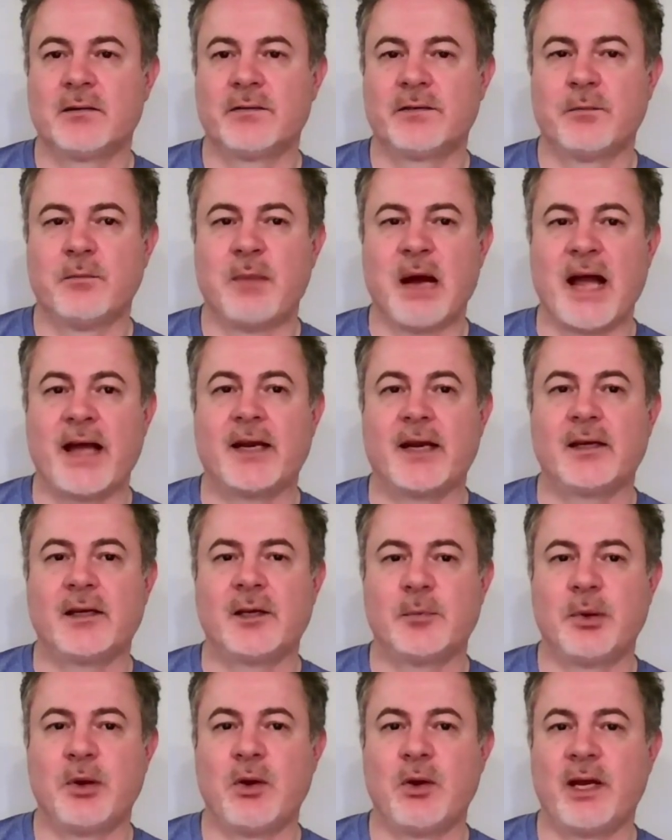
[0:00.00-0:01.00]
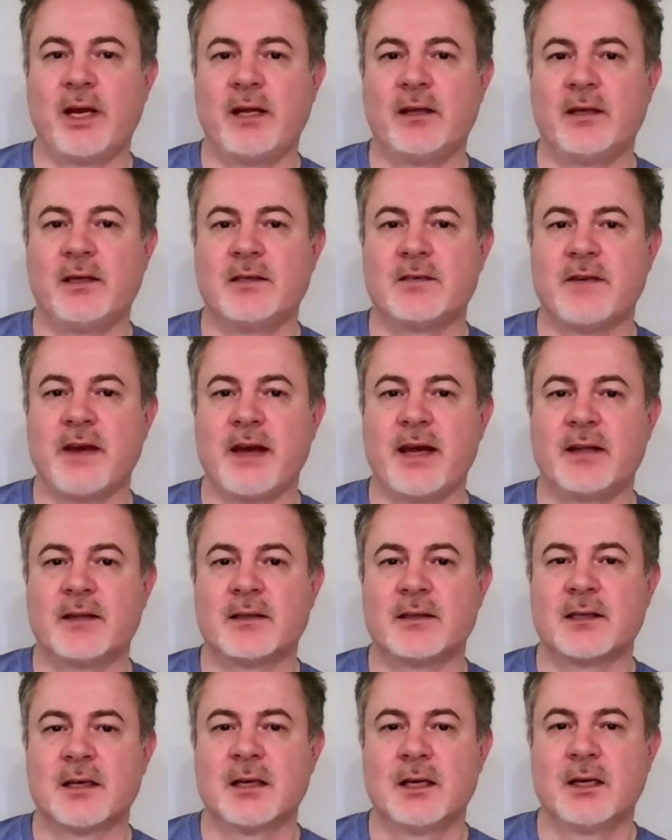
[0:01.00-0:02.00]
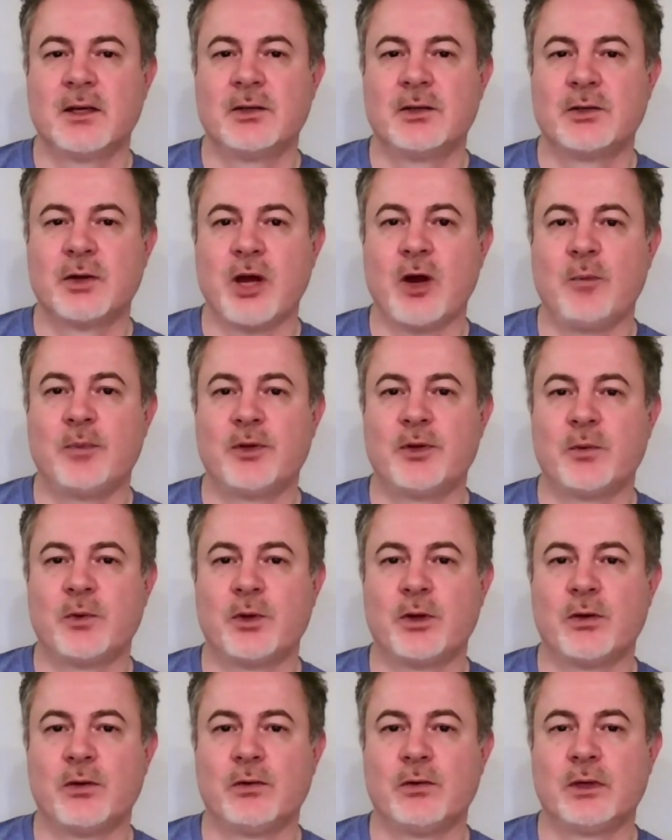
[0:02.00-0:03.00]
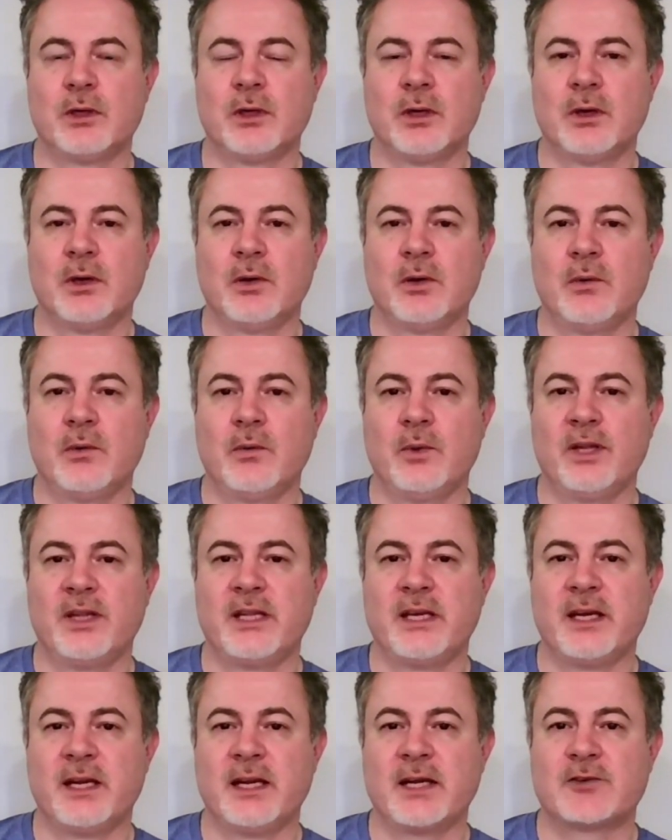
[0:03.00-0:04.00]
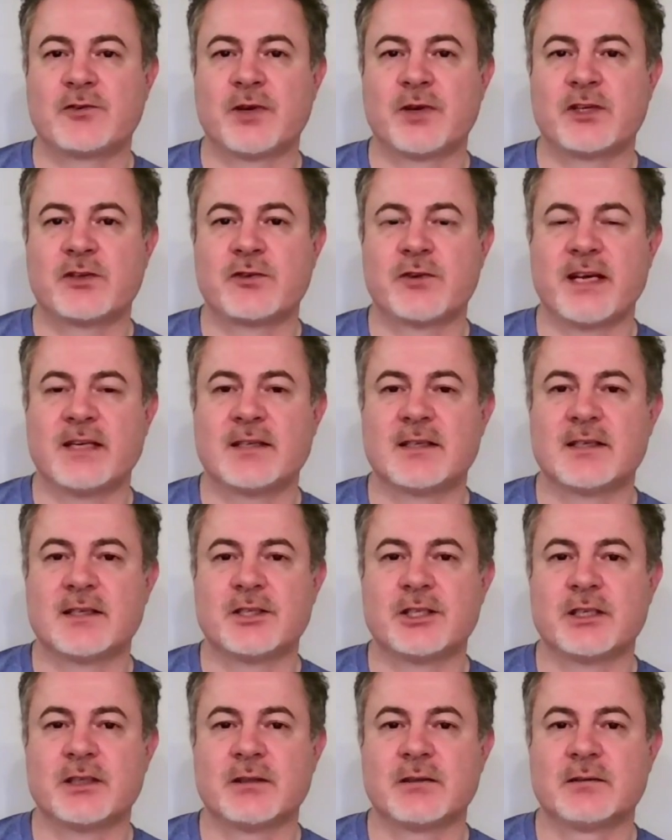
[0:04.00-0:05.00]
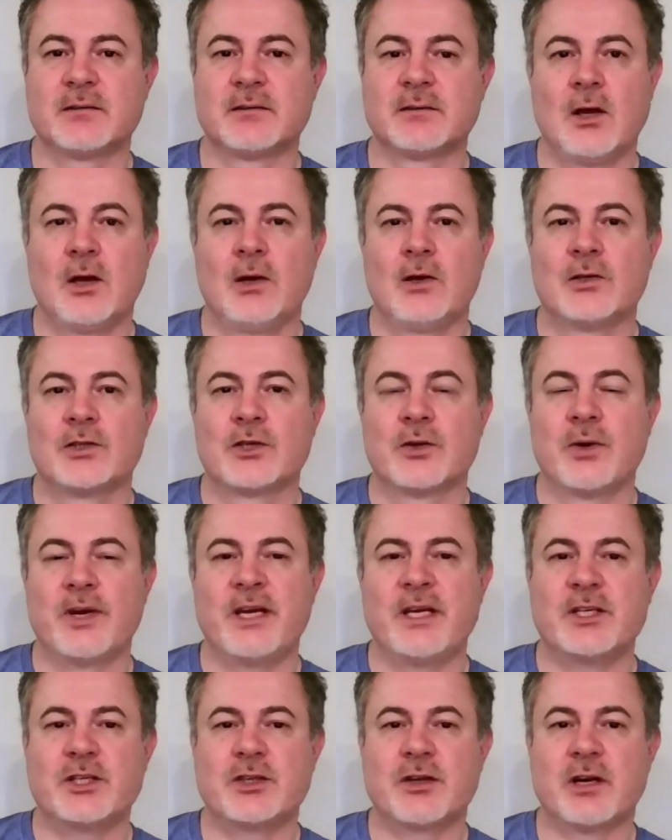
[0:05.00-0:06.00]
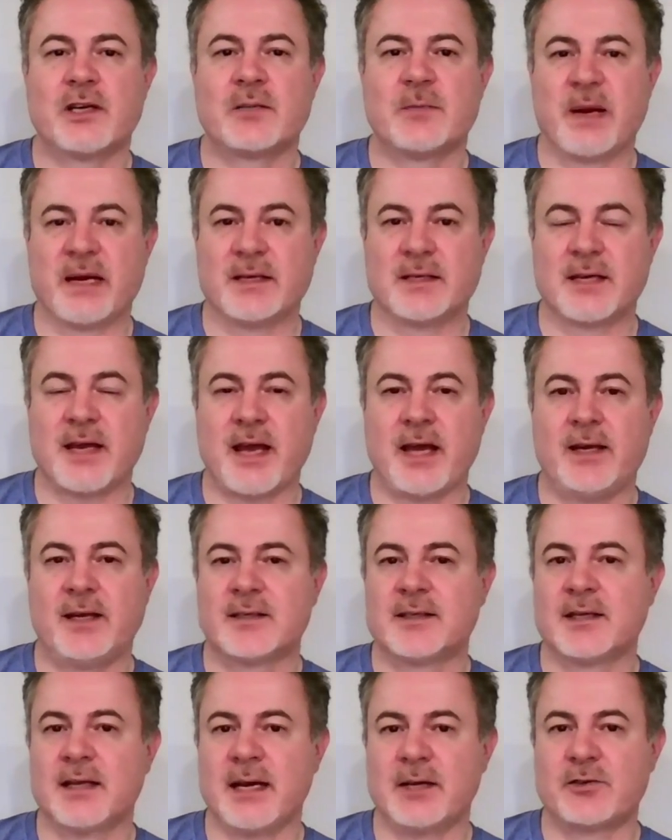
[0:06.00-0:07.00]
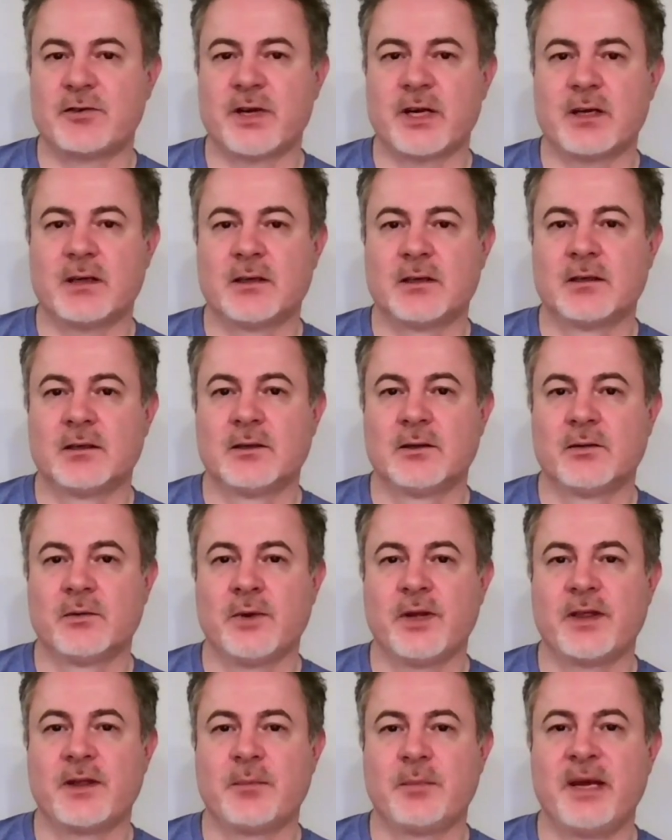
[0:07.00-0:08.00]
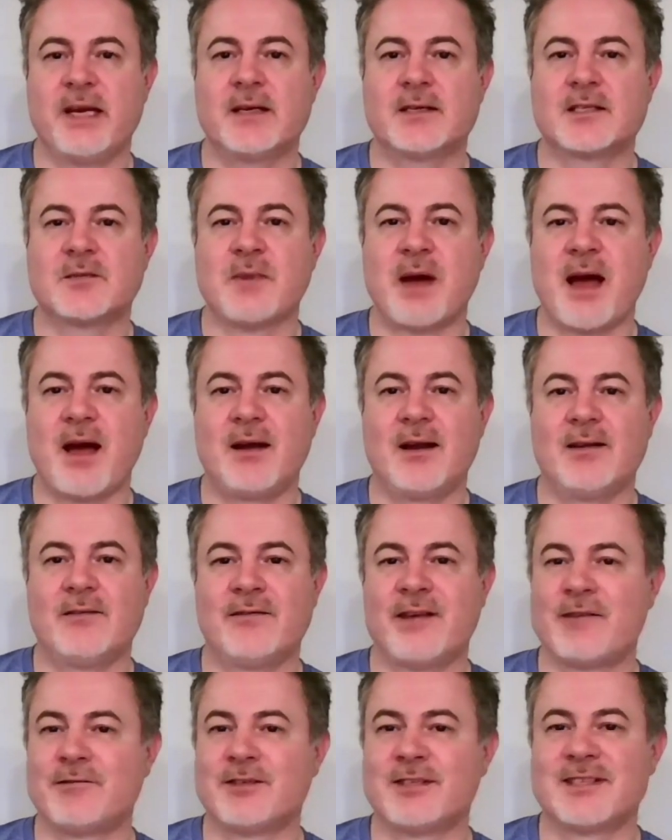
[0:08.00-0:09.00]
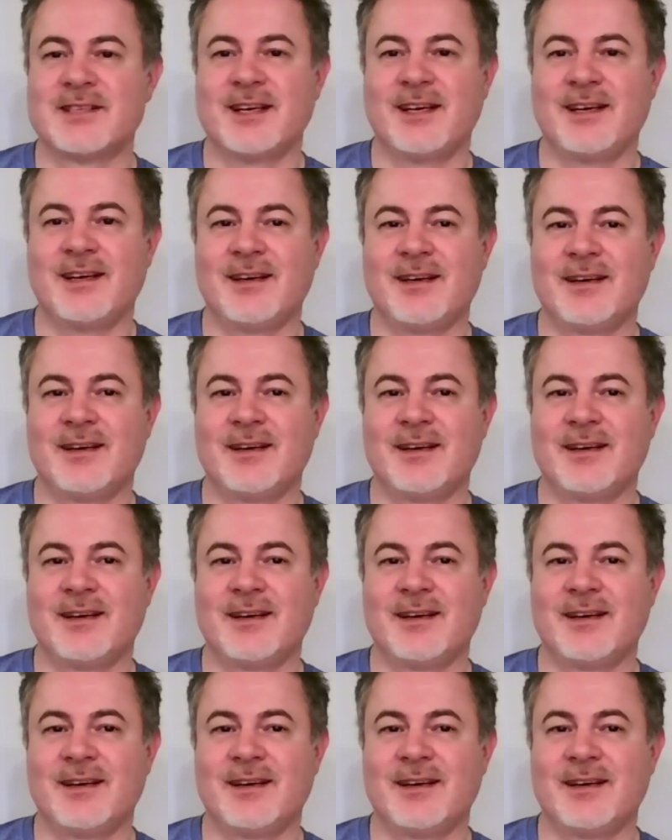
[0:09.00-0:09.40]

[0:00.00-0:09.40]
for buying and deploying these vans to help the world with the electric transition. So he starts by saying it's electric, with the biggest smile I've ever seen.